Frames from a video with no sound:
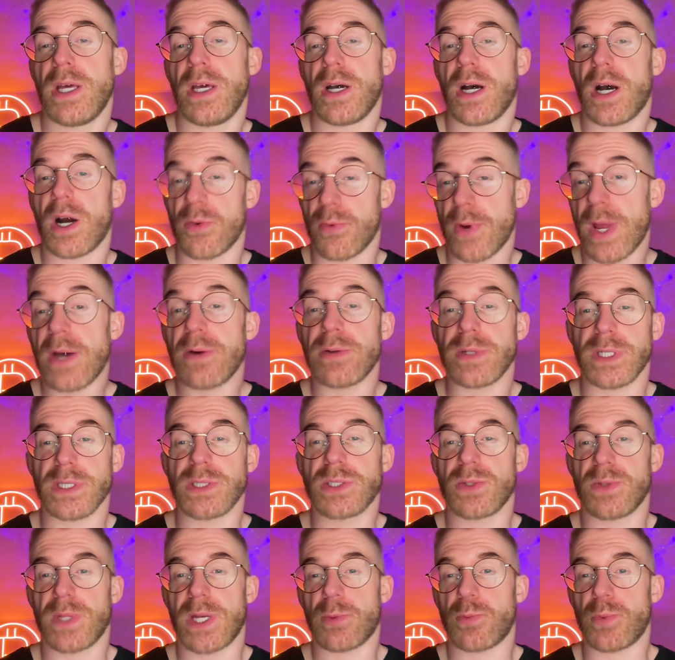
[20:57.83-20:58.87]
around it
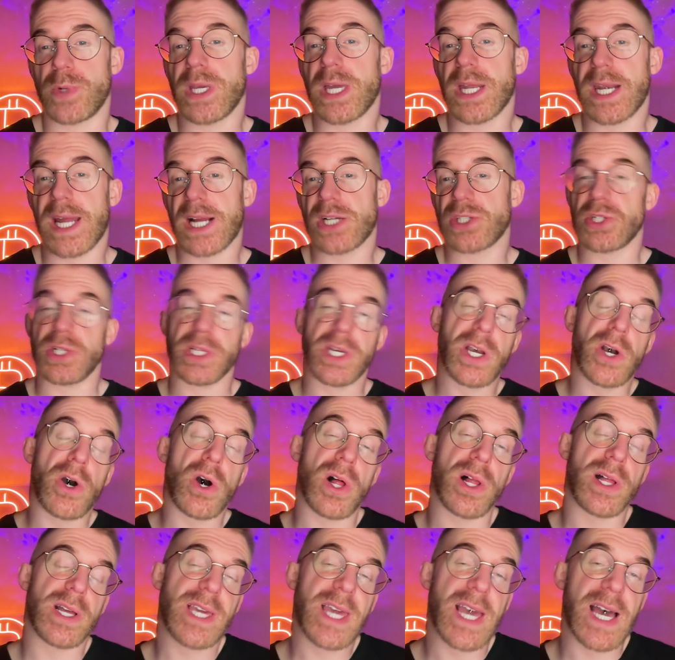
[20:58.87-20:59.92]
so that we can actually
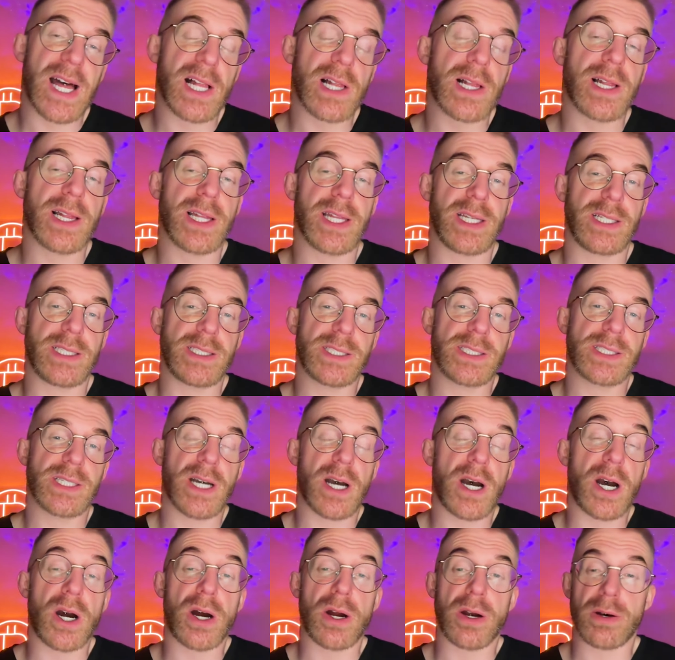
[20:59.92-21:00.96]
ca- calculate
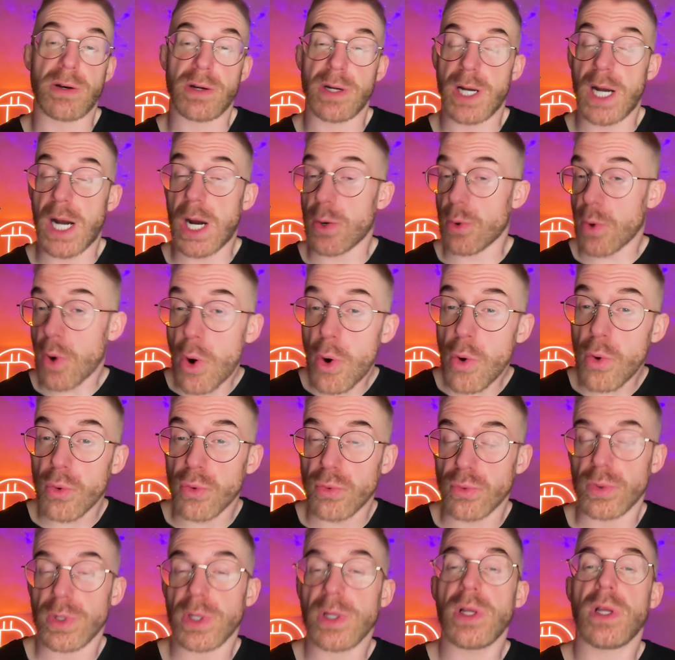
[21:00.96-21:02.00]
our, our
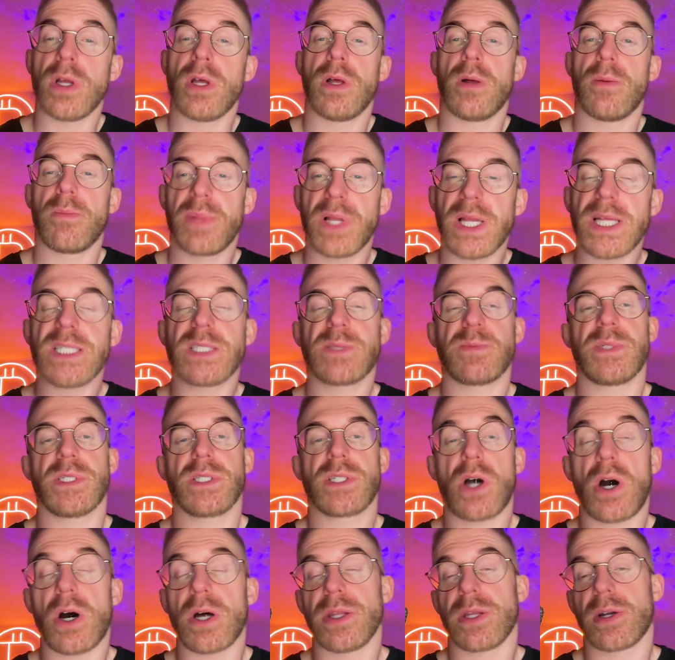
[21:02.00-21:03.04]
own placement
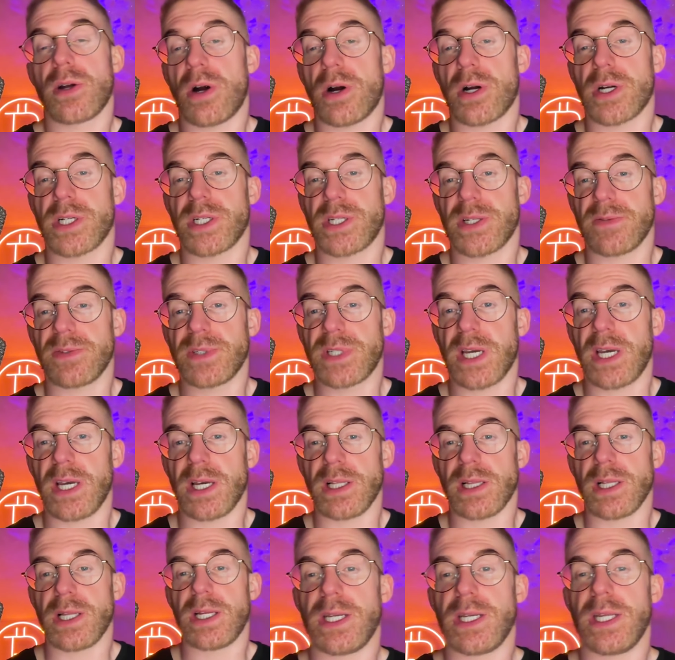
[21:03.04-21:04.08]
on the Kardashev
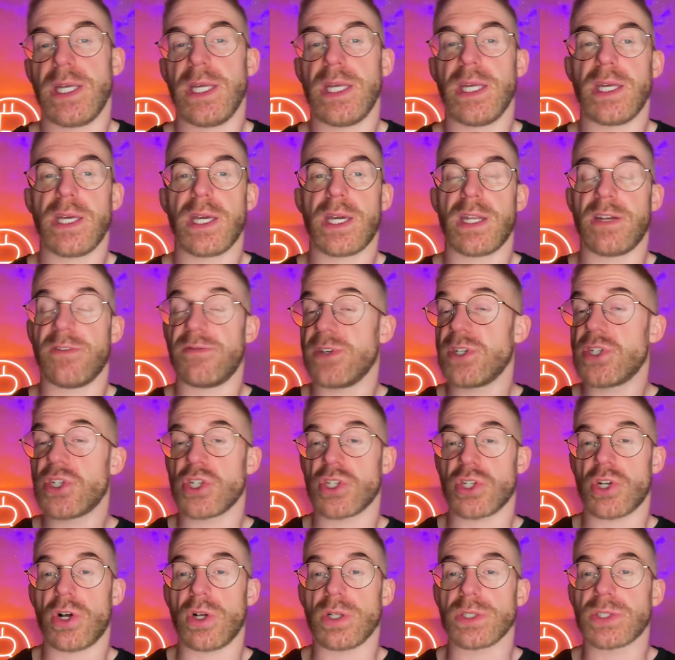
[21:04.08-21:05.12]
scale. he
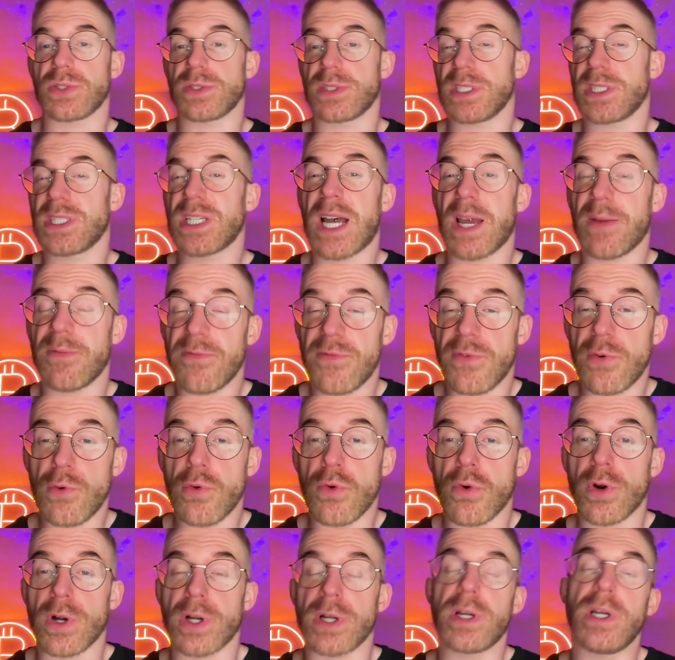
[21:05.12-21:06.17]
envisioned also the type
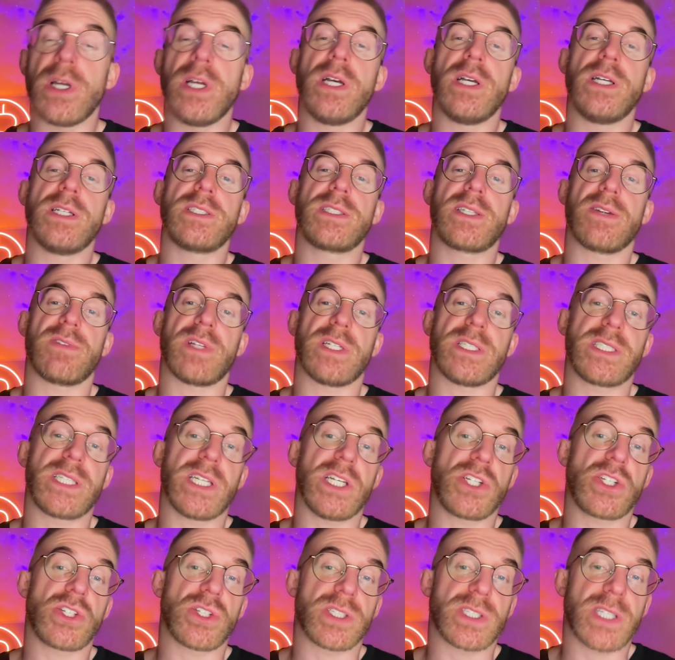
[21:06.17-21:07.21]
four
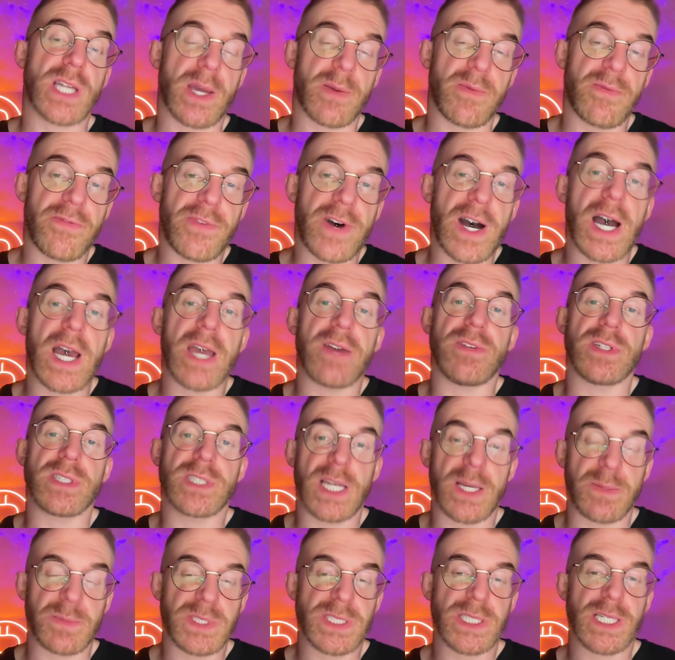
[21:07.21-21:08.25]
civilizations, type five and
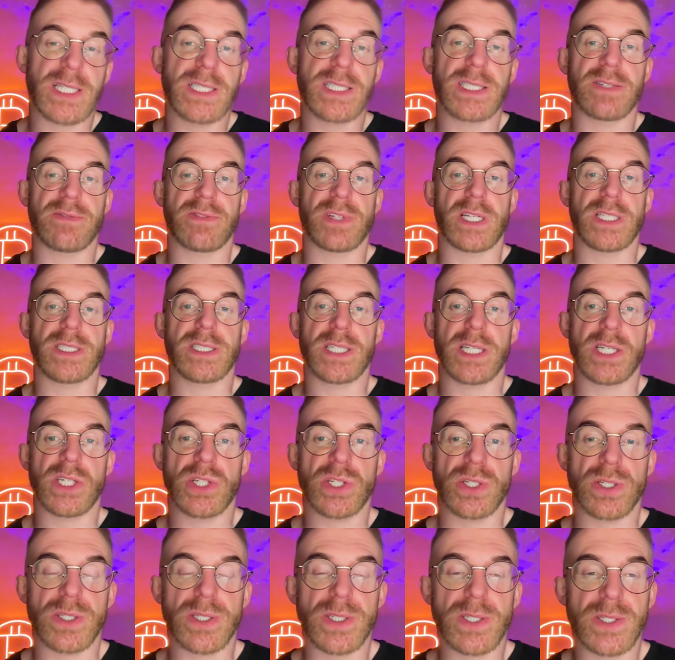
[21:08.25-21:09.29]
type six
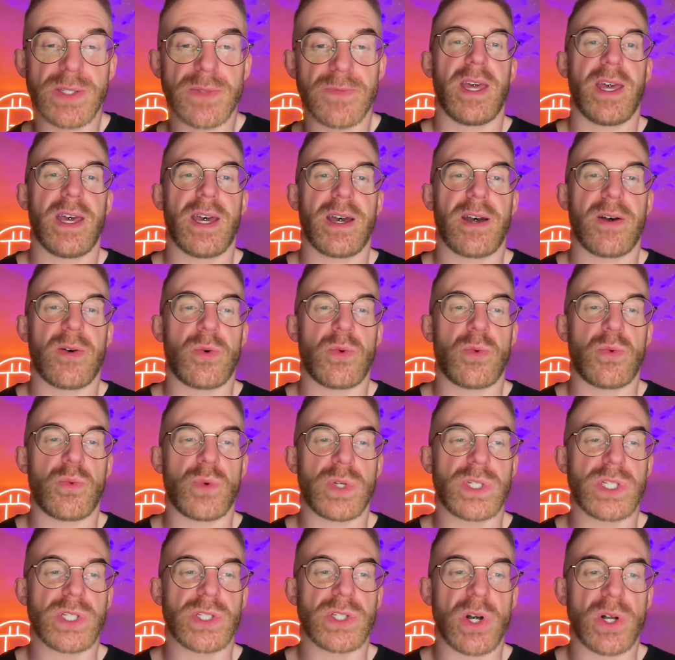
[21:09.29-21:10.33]
civilizations, uh,
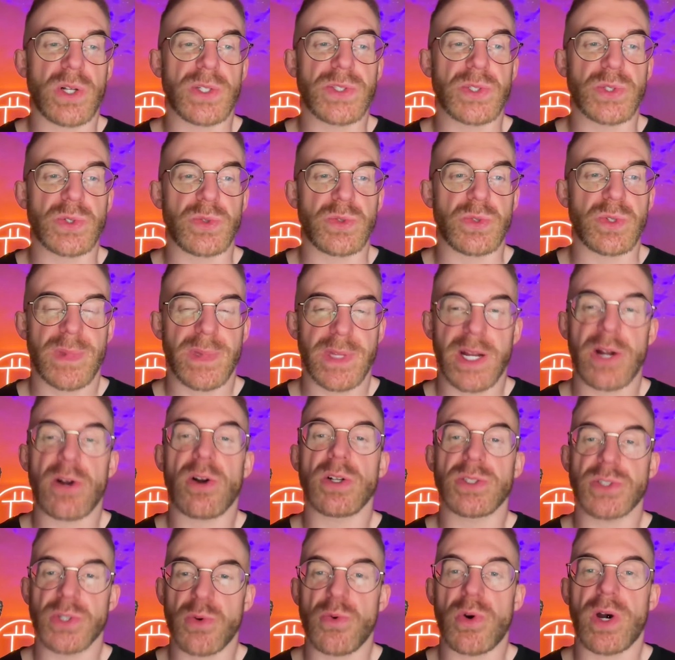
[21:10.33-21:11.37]
which is also, they're
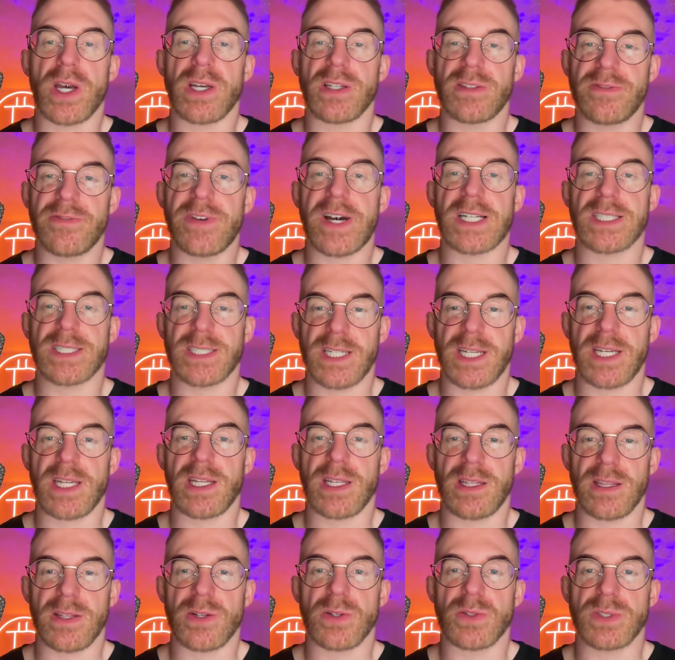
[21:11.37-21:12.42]
also quite
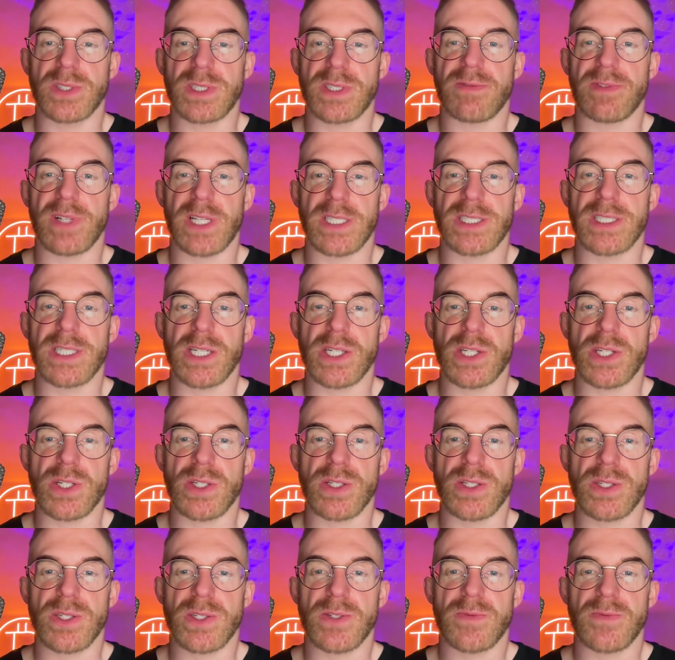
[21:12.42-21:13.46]
fascinating, those civilizations.